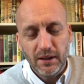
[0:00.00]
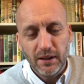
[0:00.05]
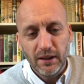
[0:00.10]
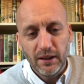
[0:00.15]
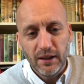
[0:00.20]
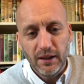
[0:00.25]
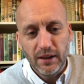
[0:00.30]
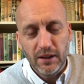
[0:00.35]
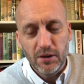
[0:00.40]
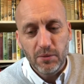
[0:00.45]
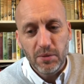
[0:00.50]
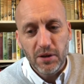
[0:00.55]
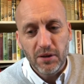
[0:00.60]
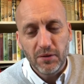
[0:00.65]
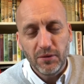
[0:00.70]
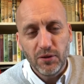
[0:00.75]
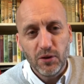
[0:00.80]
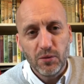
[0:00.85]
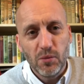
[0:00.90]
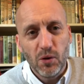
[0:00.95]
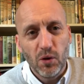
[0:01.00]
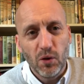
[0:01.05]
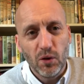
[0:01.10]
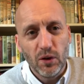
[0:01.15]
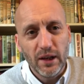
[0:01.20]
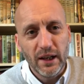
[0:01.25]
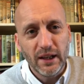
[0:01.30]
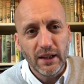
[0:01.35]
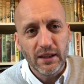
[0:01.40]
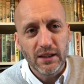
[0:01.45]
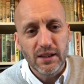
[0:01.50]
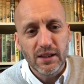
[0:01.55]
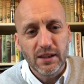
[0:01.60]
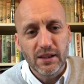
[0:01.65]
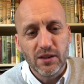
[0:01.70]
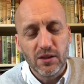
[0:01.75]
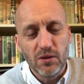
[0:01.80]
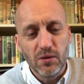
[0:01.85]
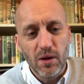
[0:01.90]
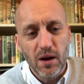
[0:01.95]
Uh, there'll be a few more links
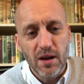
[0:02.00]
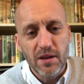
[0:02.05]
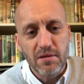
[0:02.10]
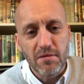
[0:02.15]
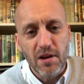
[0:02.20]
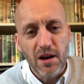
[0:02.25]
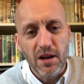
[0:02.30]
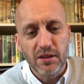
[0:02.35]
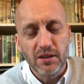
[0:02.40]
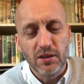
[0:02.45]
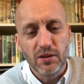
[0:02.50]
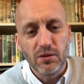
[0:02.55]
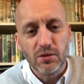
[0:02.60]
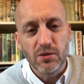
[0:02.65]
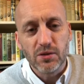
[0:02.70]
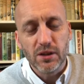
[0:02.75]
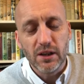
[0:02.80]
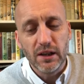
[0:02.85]
to other articles,